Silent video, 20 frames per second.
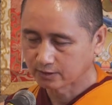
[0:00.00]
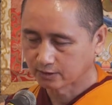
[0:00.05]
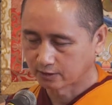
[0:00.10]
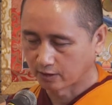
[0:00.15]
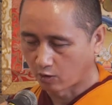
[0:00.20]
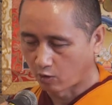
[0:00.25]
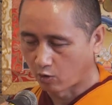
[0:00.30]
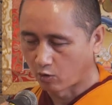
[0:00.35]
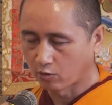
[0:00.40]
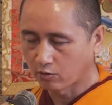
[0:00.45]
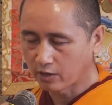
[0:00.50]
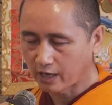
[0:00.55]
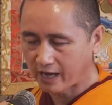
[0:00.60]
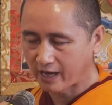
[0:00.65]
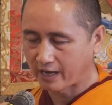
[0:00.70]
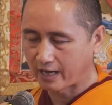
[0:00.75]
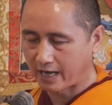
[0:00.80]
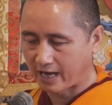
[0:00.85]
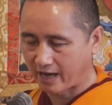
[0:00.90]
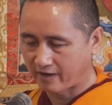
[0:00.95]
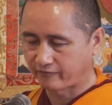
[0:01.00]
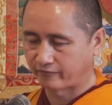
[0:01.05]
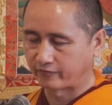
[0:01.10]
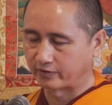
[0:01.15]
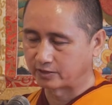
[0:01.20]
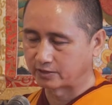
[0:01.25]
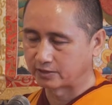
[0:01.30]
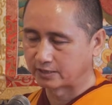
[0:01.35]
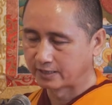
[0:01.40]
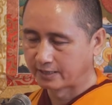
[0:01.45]
The all ha
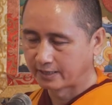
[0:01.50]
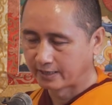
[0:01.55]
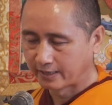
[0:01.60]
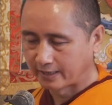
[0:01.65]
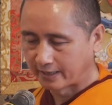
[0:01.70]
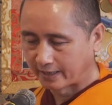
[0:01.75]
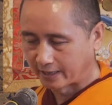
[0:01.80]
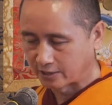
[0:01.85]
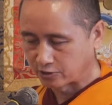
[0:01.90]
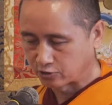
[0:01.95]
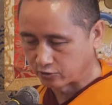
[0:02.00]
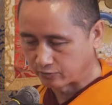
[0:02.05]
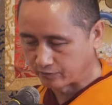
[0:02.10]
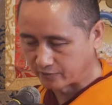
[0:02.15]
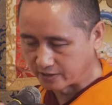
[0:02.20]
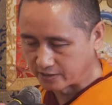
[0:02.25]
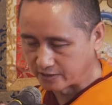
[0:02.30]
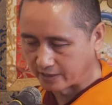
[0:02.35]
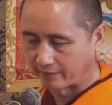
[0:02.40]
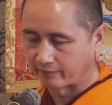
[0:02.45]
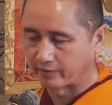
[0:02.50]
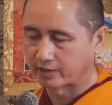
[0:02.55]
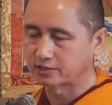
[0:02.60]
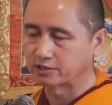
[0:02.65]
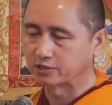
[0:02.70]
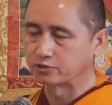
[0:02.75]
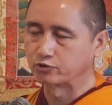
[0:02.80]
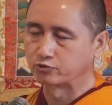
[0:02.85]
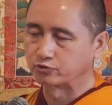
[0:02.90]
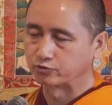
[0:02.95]
effort has to be
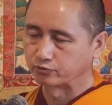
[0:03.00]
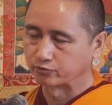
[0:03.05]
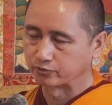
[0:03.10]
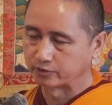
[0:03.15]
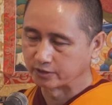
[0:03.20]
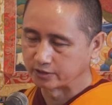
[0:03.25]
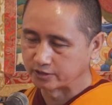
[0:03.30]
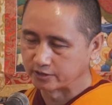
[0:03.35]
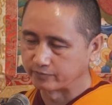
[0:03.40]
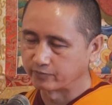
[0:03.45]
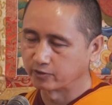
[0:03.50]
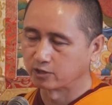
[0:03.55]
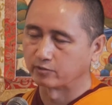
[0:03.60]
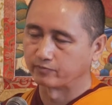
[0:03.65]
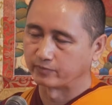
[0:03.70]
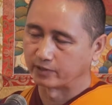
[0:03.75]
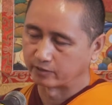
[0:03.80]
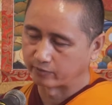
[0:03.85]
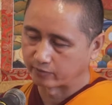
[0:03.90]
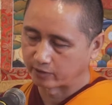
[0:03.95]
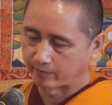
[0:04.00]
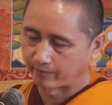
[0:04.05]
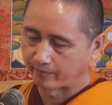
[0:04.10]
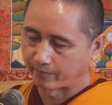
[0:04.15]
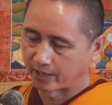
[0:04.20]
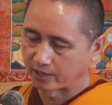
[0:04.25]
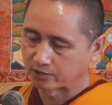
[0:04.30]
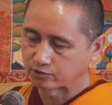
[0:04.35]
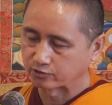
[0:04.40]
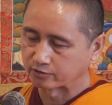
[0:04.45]
directed to, to the development of
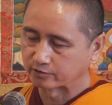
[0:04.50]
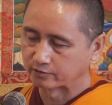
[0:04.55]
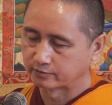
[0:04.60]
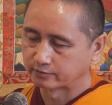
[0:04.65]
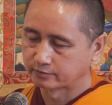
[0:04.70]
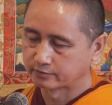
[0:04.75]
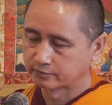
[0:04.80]
compassion.